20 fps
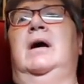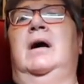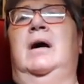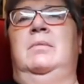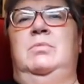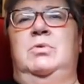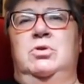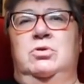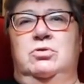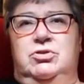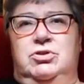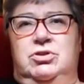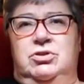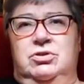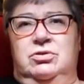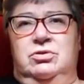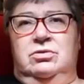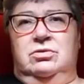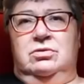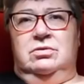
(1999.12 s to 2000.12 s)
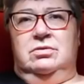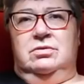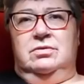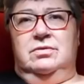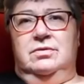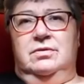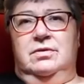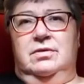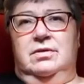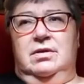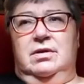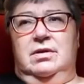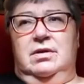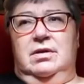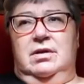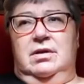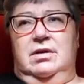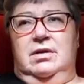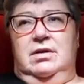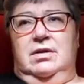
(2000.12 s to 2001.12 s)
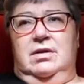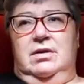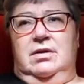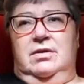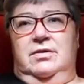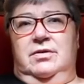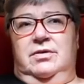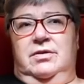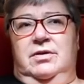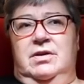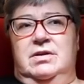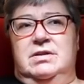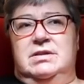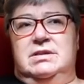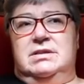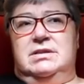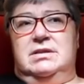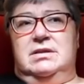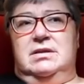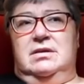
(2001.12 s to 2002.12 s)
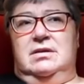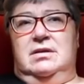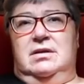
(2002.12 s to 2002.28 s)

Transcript: I'm not sure that